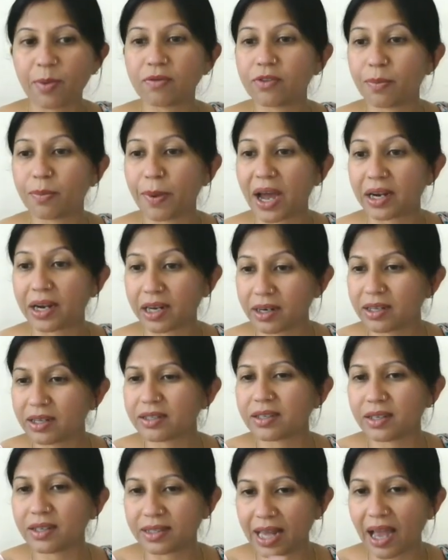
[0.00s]
of the pattern is
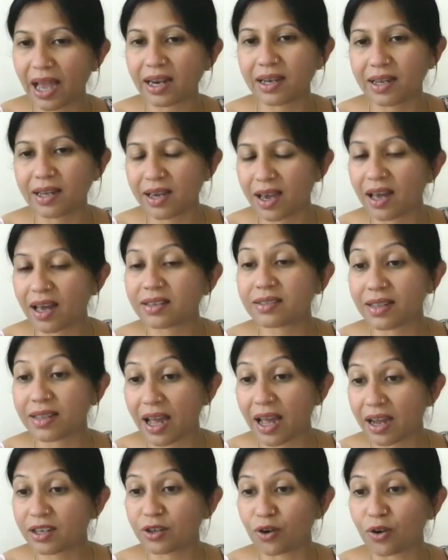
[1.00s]
exactly as
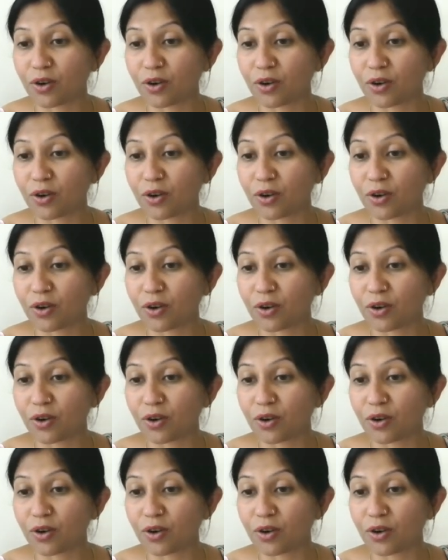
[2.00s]
that